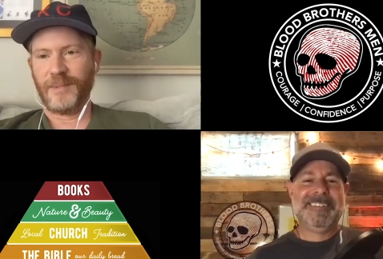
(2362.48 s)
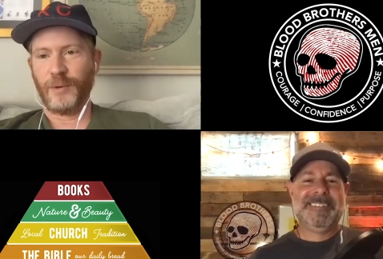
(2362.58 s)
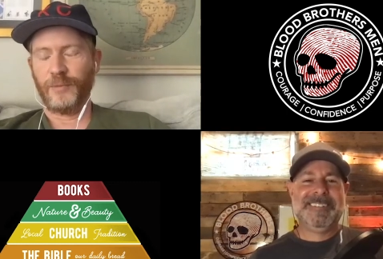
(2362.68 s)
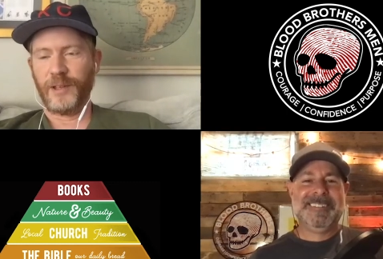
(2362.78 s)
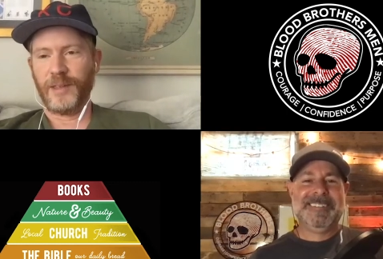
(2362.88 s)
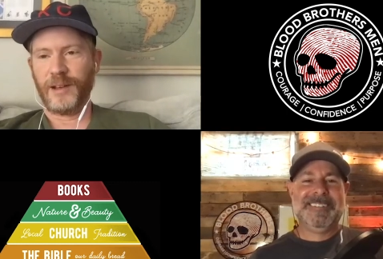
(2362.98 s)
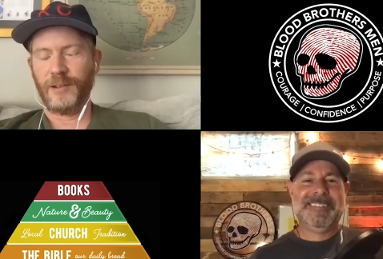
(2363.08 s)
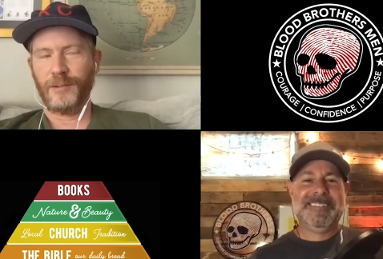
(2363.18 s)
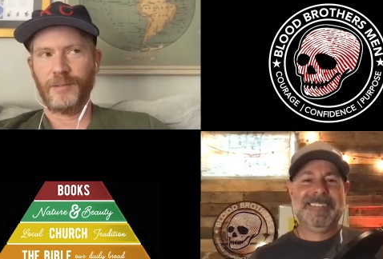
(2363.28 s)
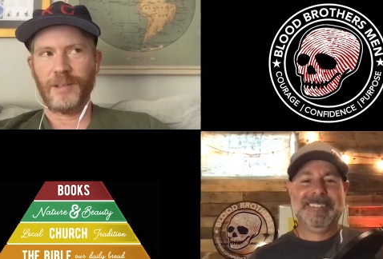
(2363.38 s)
Speaker 1: hopefully
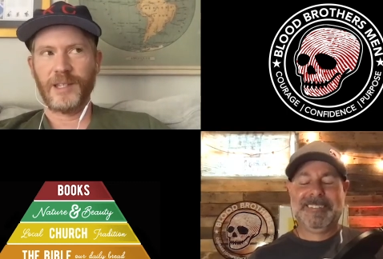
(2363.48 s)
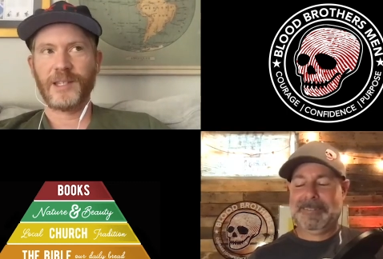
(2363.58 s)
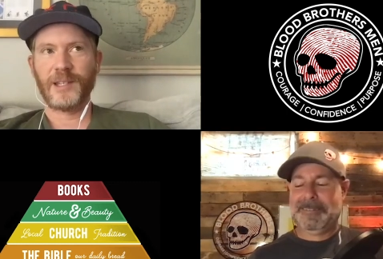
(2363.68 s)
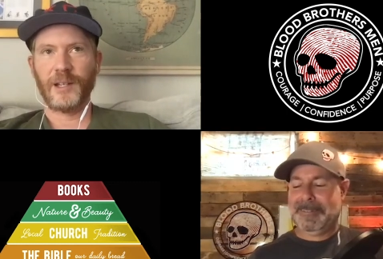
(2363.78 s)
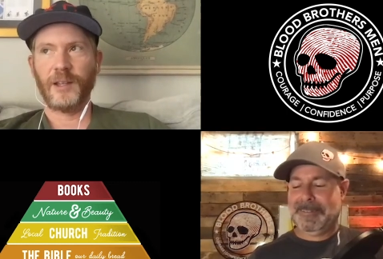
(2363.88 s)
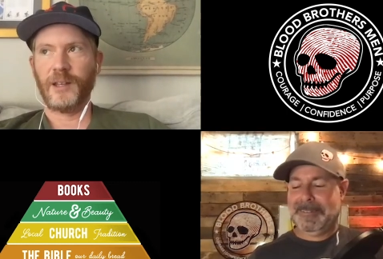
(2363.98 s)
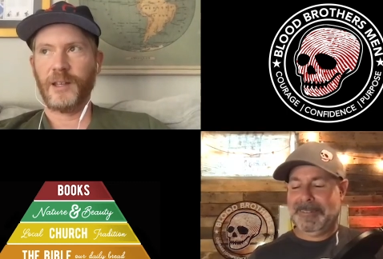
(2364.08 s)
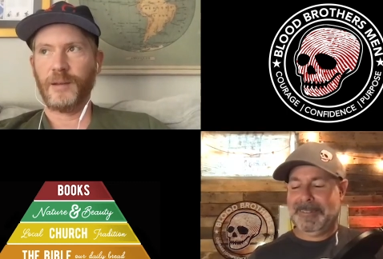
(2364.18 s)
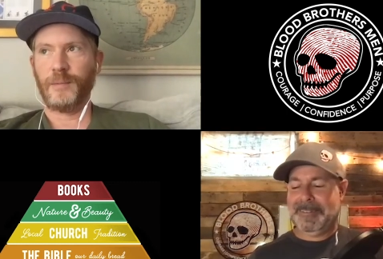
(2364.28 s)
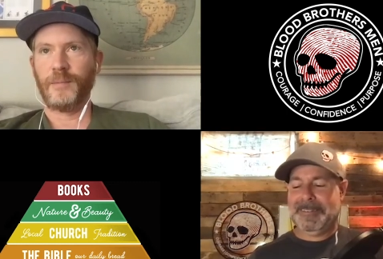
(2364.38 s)
that'll instill in
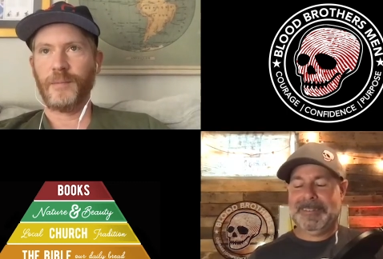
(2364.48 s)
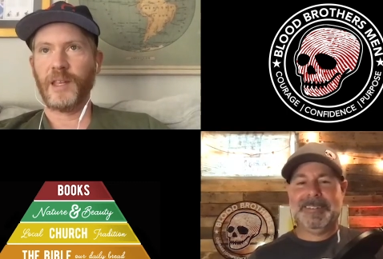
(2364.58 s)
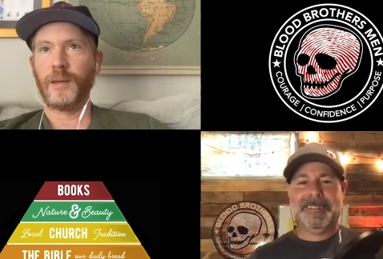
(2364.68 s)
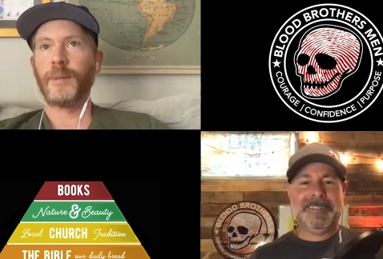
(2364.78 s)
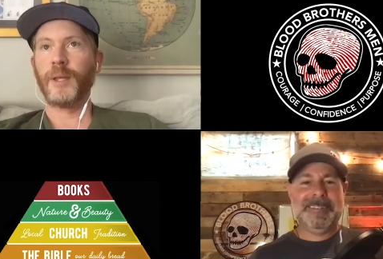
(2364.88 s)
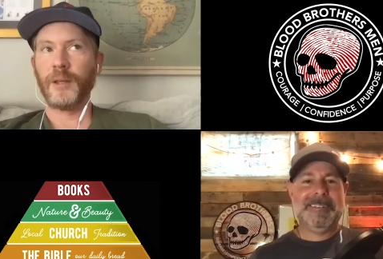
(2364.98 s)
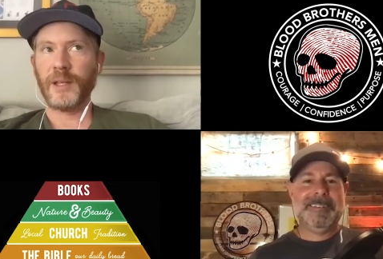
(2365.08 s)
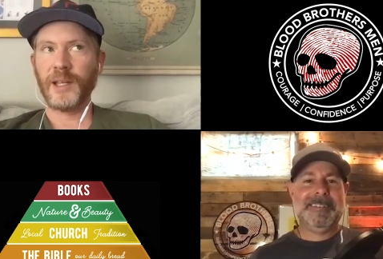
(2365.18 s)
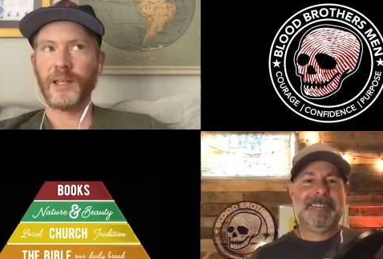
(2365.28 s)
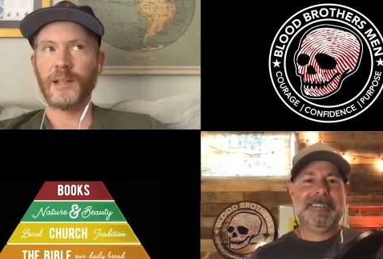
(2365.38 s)
him the
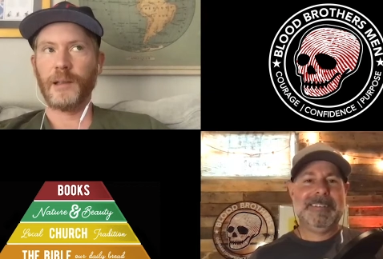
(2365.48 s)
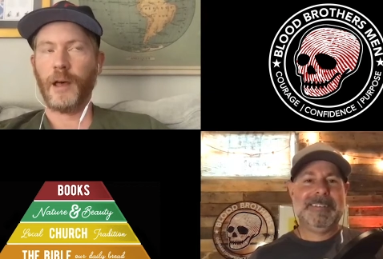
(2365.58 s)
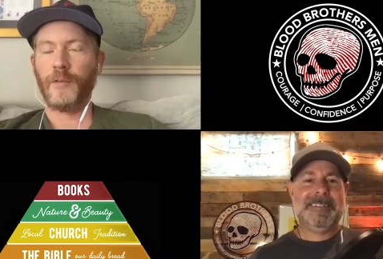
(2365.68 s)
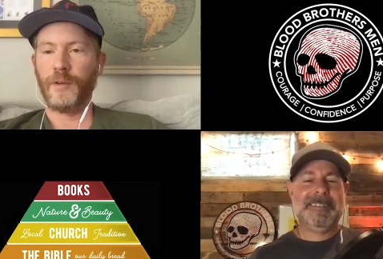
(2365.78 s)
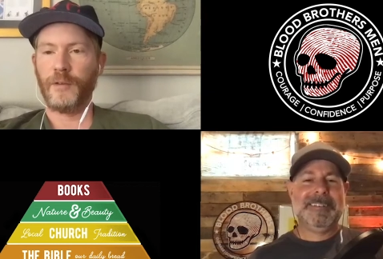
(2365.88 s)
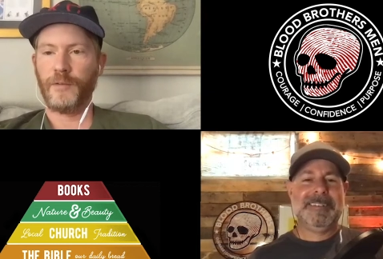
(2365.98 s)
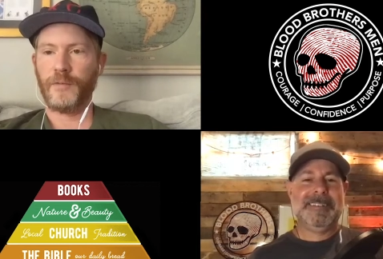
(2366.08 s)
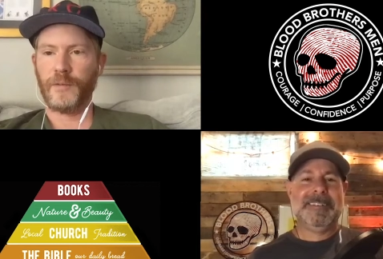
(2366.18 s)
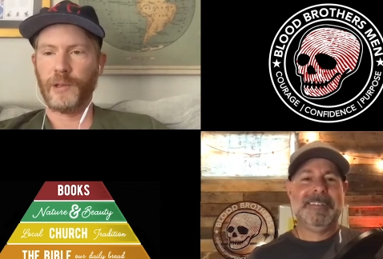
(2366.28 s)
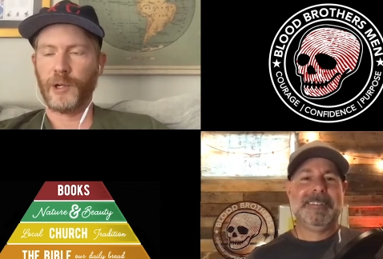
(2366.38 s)
ability and the love of
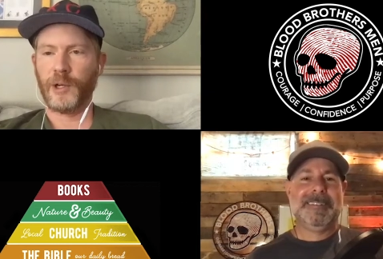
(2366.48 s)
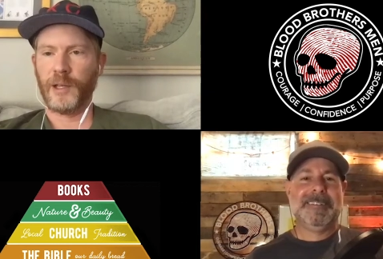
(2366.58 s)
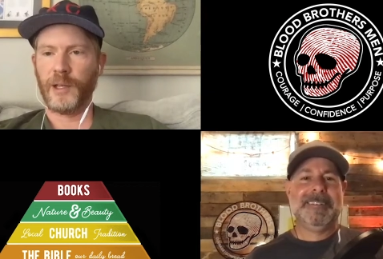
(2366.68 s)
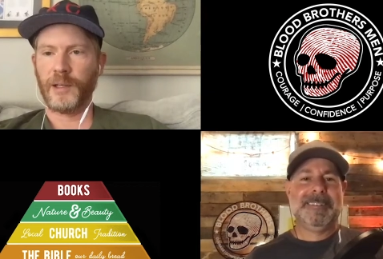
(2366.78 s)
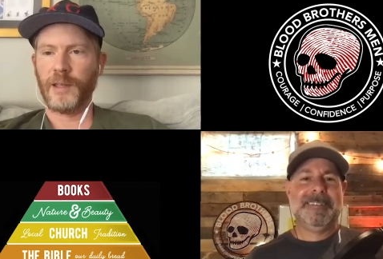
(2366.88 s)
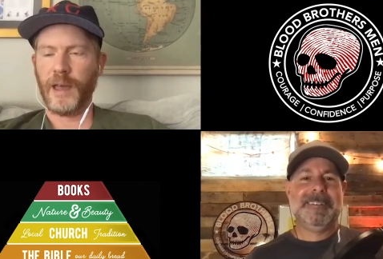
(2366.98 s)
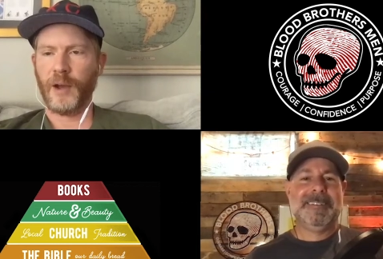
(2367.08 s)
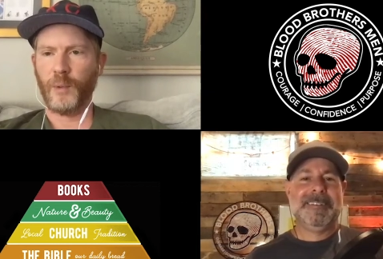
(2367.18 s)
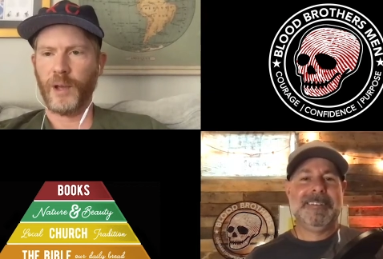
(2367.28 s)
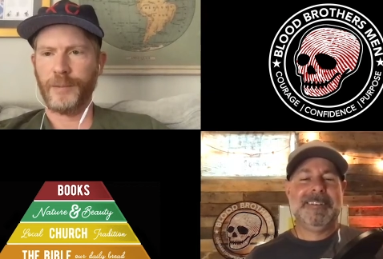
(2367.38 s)
learning in
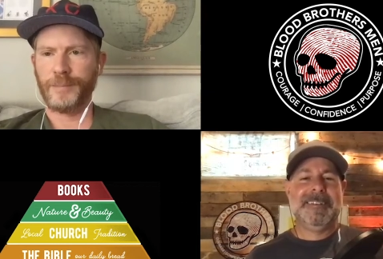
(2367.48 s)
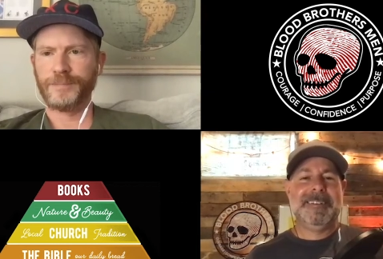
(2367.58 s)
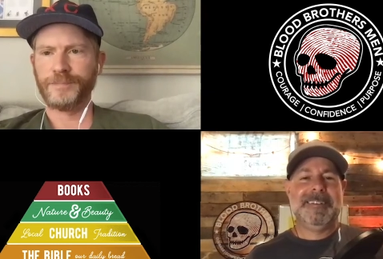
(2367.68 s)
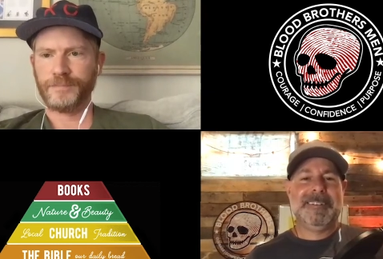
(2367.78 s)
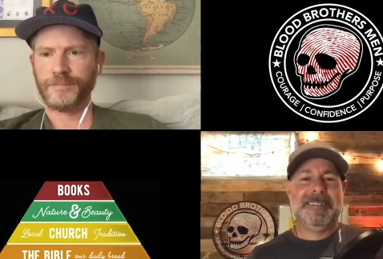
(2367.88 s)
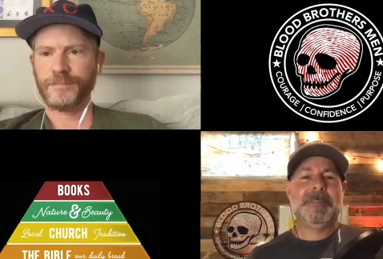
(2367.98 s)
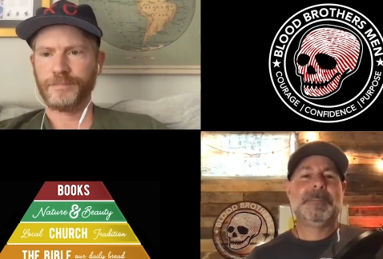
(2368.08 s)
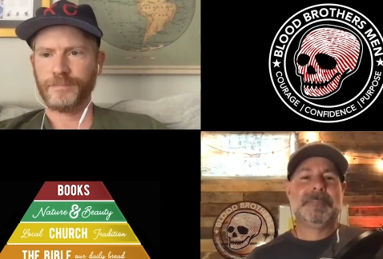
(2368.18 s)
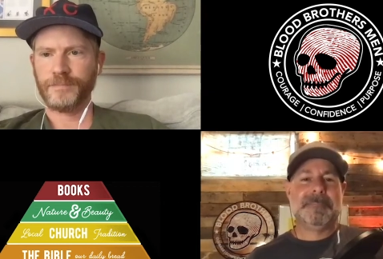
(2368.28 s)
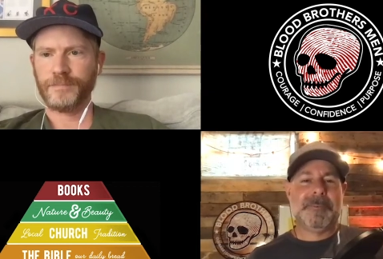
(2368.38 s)
that way.
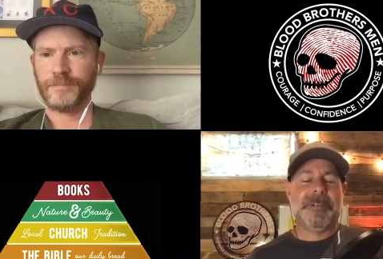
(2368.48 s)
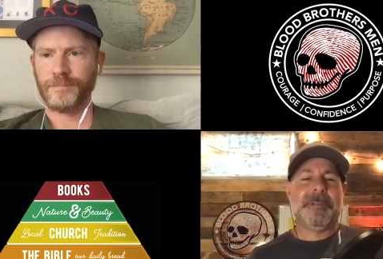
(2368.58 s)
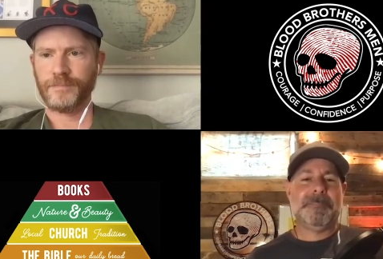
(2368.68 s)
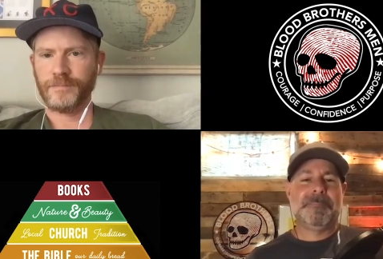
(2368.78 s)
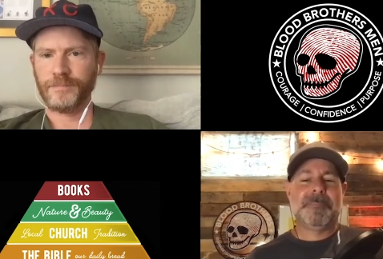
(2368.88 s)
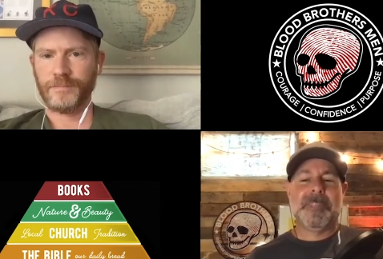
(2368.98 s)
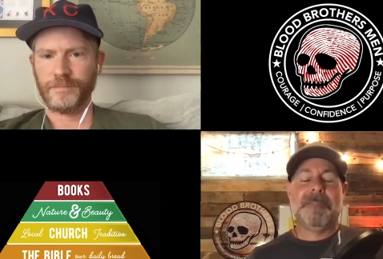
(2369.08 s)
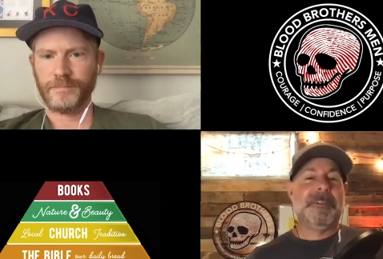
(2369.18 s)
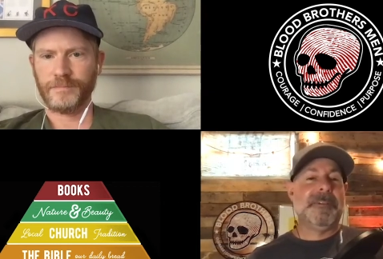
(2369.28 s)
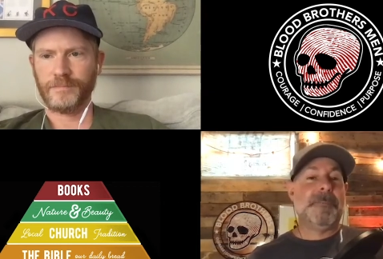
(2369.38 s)
Speaker 2: Right. If
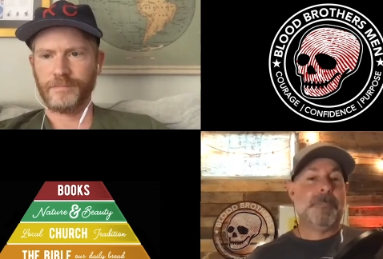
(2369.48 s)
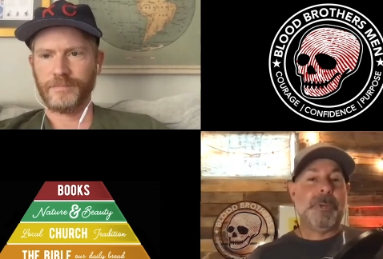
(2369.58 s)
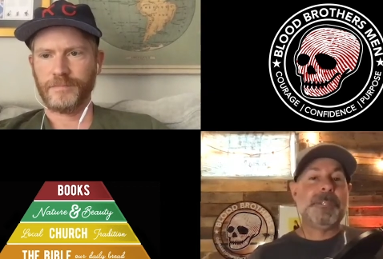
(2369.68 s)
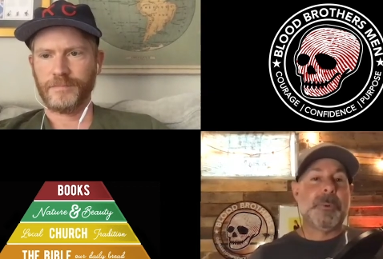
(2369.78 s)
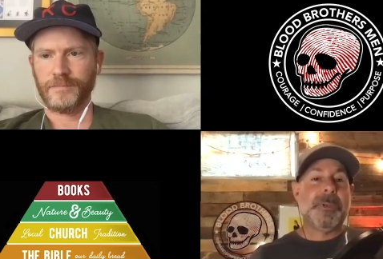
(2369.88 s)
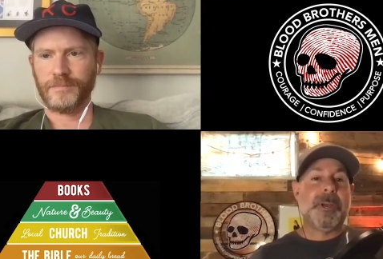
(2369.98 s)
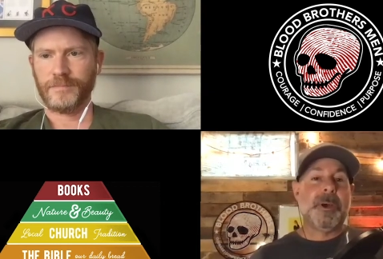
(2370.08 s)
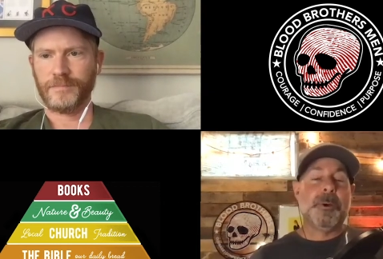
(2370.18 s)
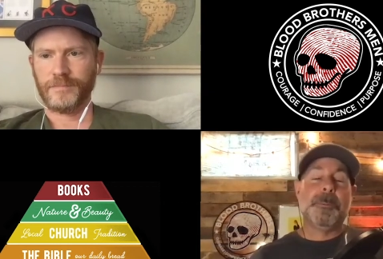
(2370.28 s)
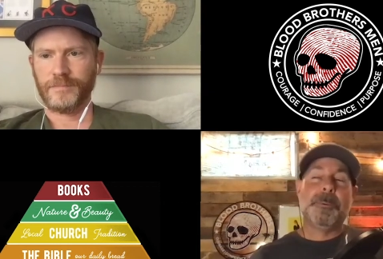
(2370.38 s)
it, if it brings you any hope,